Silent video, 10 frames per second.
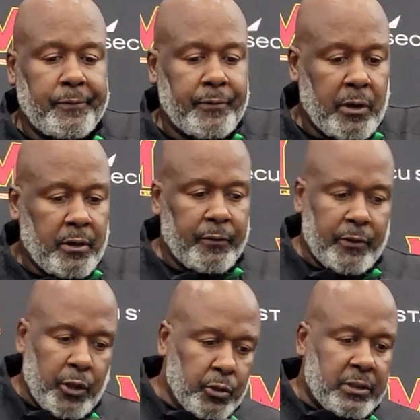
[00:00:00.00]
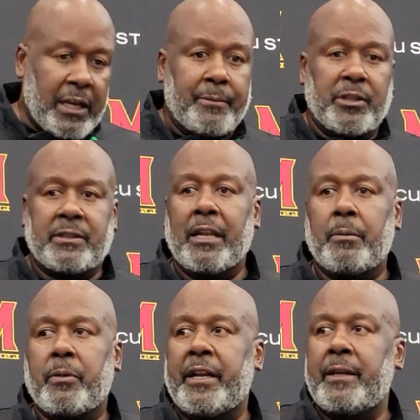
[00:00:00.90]
very little time to
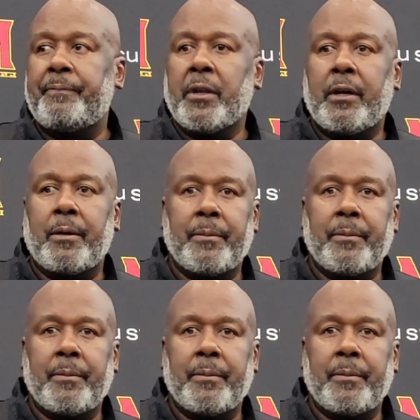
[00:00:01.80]
celebrate it.